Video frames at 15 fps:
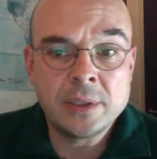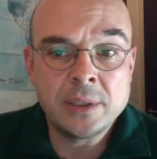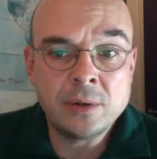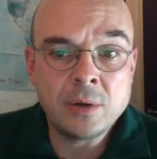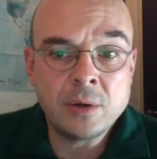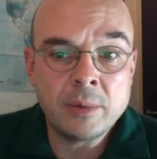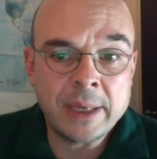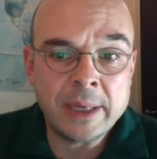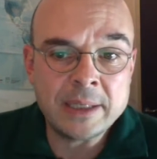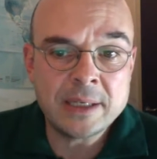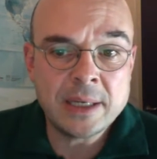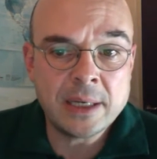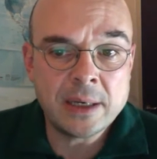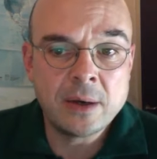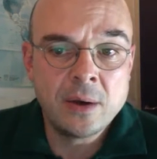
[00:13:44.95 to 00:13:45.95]
in
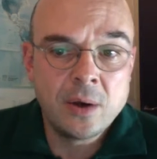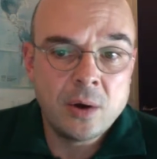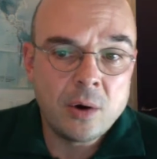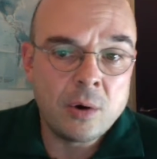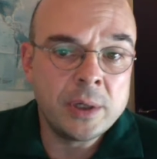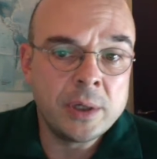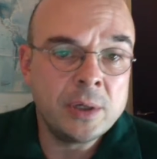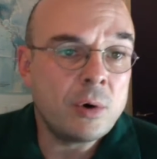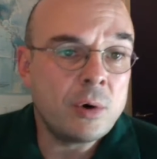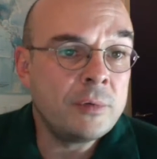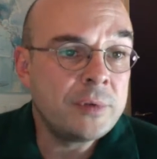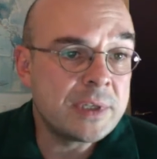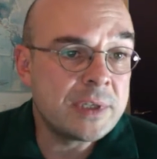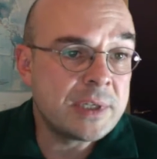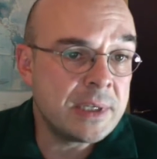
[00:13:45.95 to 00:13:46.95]
domestic or in
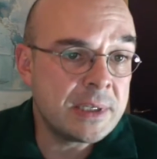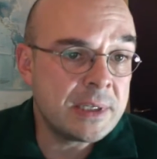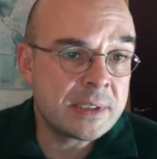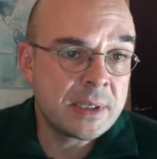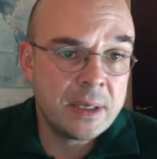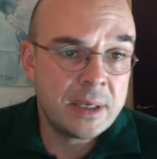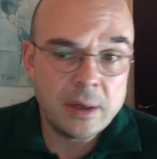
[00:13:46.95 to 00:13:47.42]
overseas